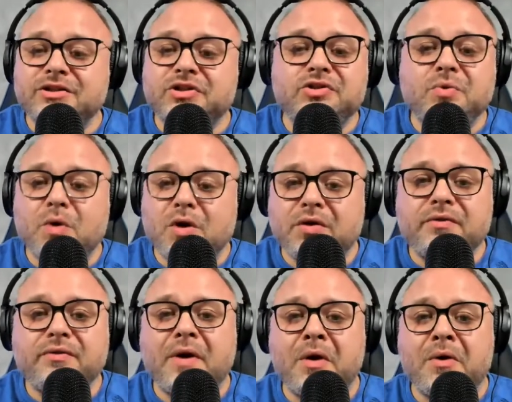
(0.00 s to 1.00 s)
it's a work
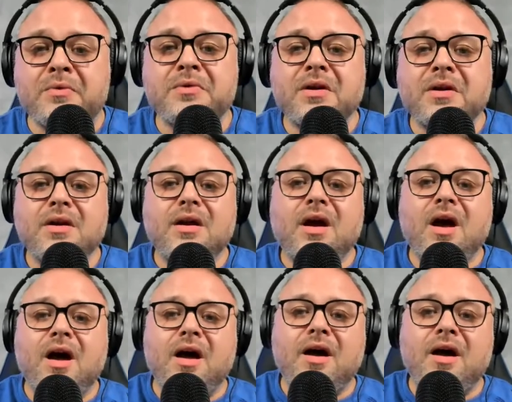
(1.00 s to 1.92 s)
phone. Uh,